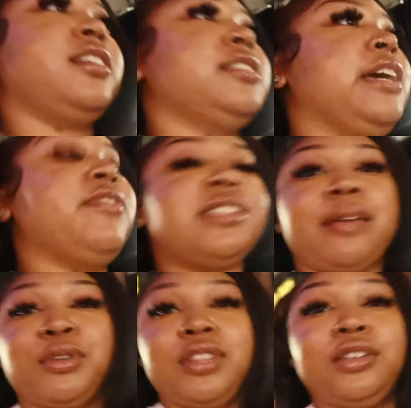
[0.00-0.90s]
Well, every
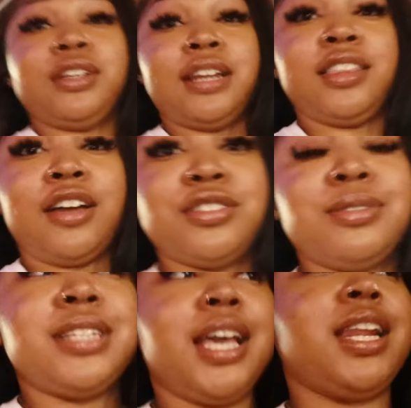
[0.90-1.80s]
time you, th you done thought you've
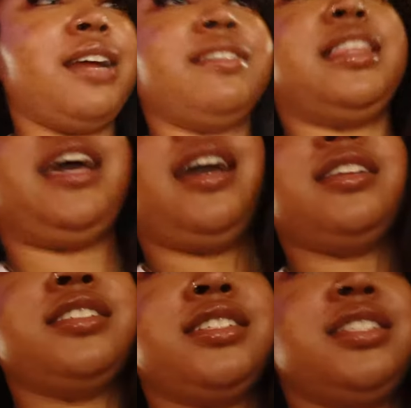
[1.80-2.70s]
seen everything,
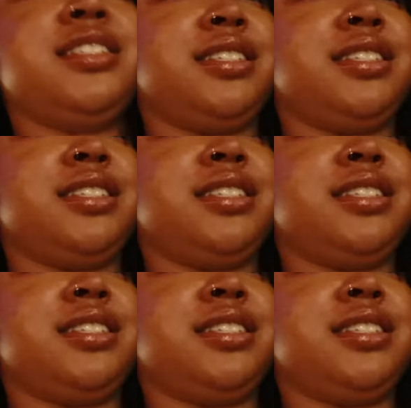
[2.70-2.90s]
they just...